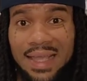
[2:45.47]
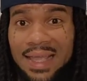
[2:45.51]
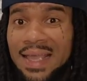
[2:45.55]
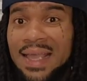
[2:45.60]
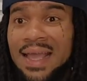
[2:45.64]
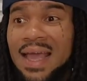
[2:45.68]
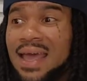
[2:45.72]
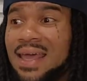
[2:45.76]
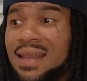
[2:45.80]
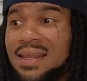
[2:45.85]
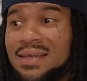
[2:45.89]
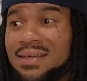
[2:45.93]
ain't
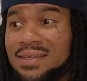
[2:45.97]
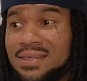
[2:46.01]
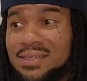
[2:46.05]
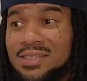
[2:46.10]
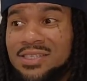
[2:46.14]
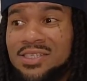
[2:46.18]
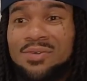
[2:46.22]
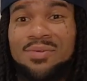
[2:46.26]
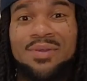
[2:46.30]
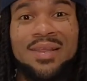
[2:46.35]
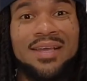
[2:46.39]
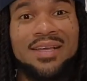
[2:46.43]
gotta
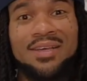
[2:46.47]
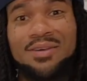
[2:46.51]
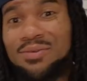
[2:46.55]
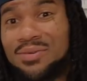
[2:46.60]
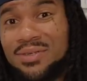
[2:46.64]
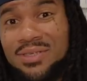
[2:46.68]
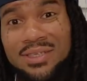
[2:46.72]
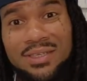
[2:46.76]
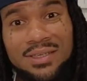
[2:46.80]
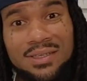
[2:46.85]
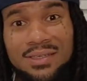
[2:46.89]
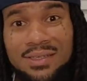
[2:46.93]
show their
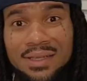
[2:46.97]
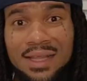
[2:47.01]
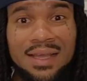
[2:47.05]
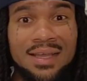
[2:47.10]
coochie.